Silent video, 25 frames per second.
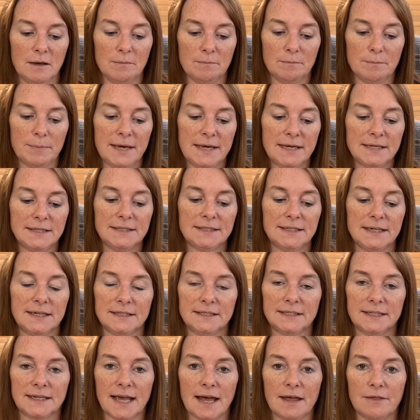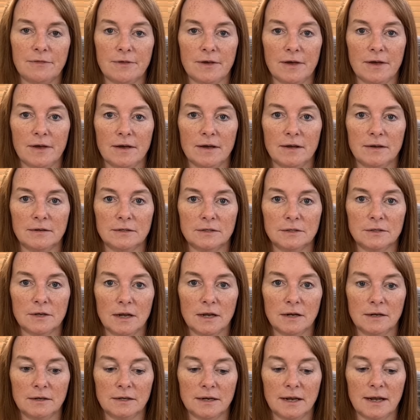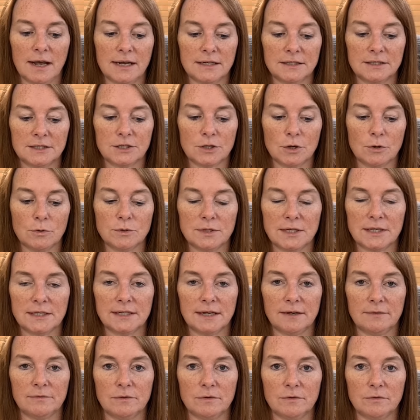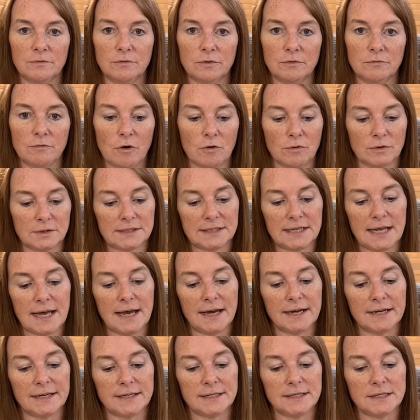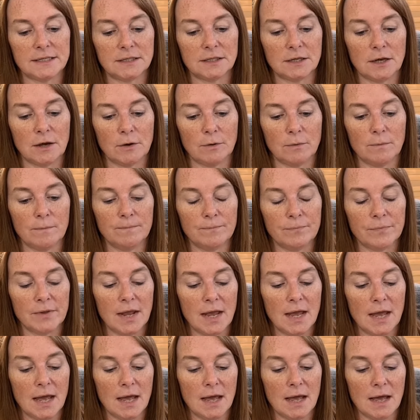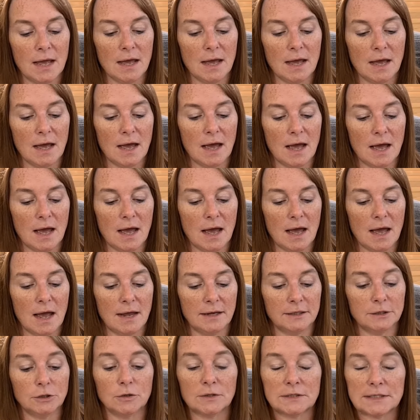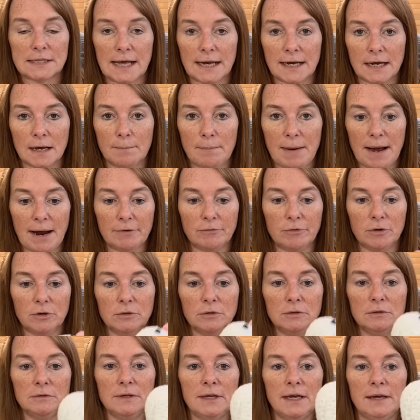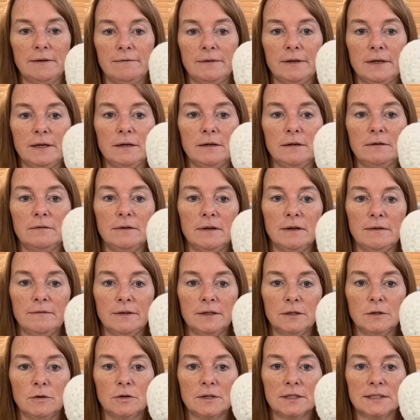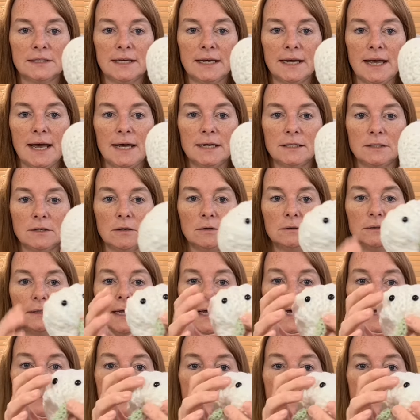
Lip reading: pieced it together and I'd sewed it down the wrong side. So it looks like a barrel if you look at it head on like